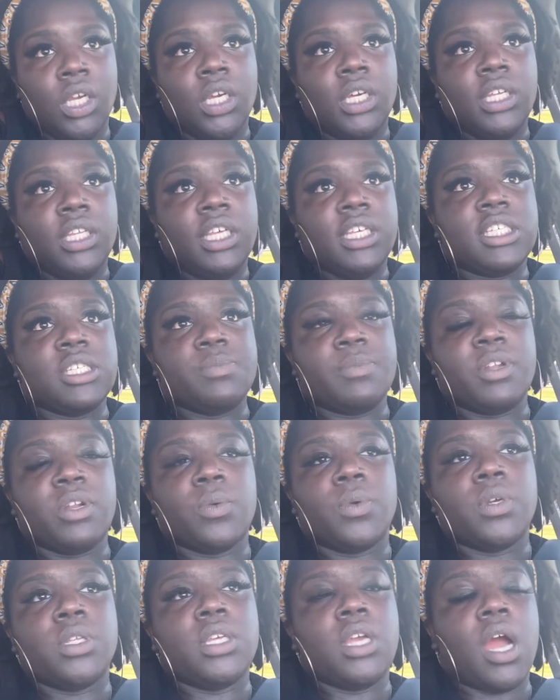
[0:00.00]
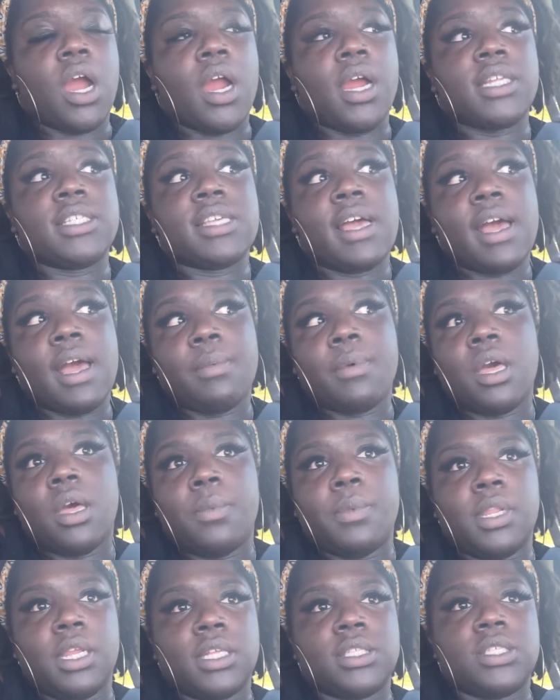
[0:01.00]
This has been a really hard time
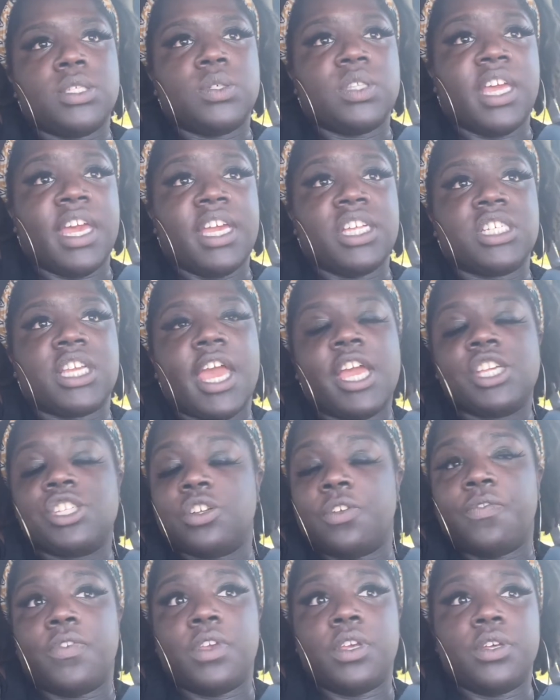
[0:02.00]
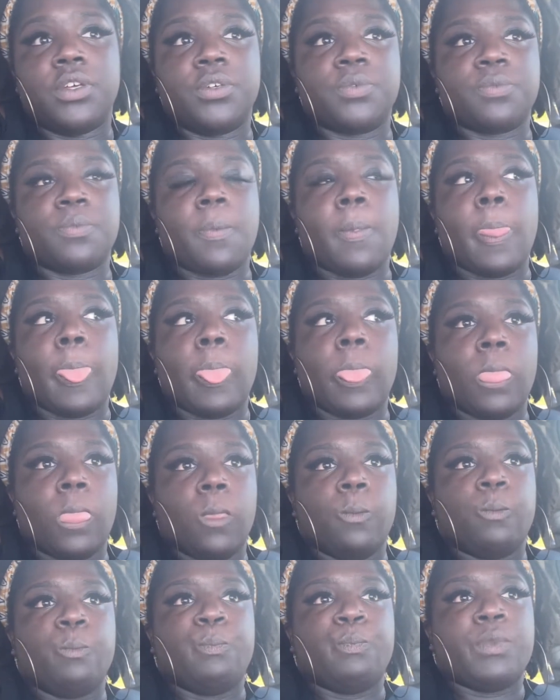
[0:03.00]
coming into the educational field.
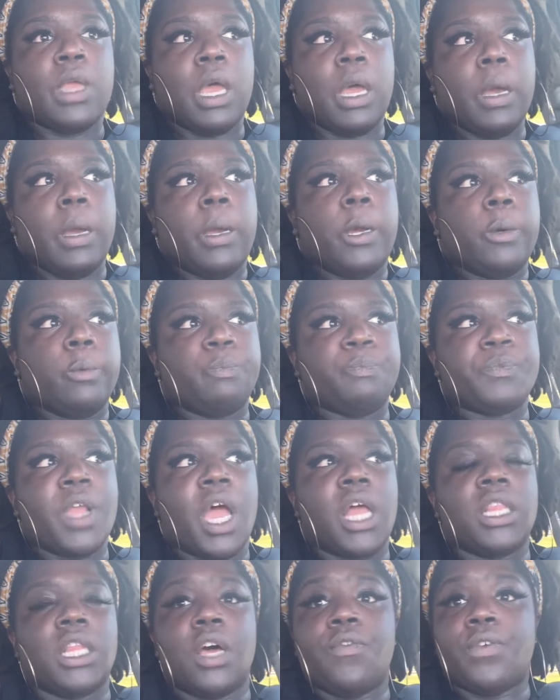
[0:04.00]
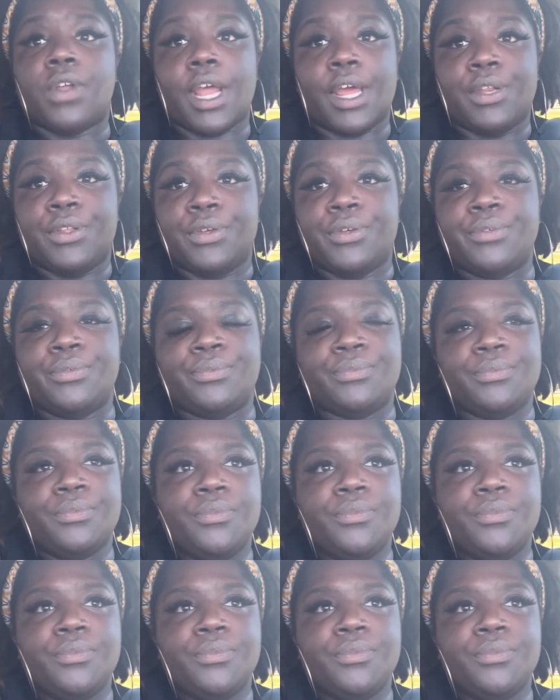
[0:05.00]
I love what I do